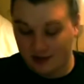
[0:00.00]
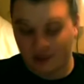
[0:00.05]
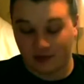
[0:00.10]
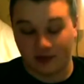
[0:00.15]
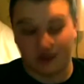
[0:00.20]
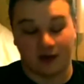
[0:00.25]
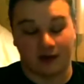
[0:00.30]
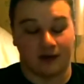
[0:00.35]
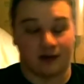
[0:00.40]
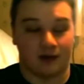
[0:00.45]

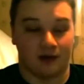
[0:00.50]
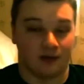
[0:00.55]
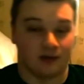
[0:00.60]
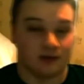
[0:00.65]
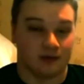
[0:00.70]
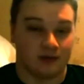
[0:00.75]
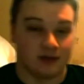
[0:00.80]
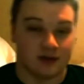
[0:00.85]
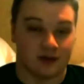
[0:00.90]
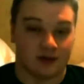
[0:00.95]
well,
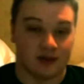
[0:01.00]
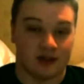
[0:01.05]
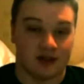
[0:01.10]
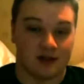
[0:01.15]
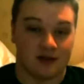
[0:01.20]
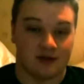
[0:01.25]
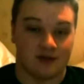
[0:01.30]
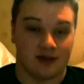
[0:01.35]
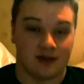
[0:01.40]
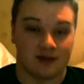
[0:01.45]
it's already
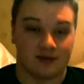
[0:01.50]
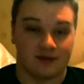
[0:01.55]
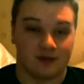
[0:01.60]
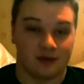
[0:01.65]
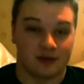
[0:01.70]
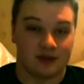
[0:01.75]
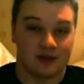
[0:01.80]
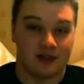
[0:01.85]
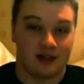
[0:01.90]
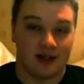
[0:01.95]

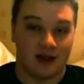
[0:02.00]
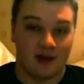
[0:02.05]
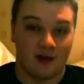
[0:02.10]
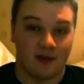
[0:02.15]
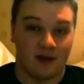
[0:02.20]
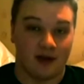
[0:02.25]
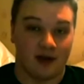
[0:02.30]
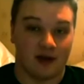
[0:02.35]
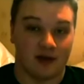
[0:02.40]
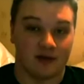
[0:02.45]
2014 now,
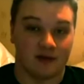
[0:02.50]
but